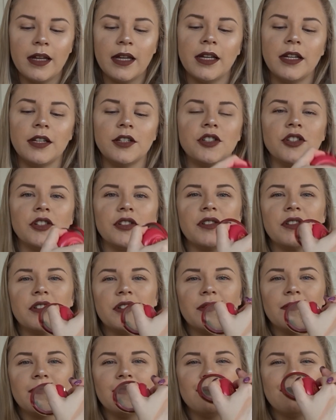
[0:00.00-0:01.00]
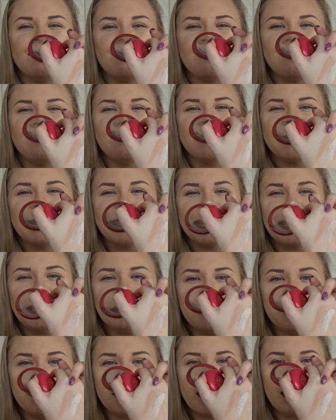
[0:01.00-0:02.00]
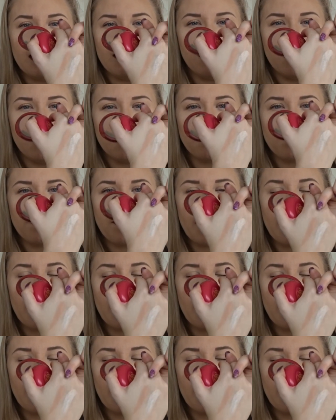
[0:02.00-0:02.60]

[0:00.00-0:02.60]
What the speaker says: it's just, can you see that?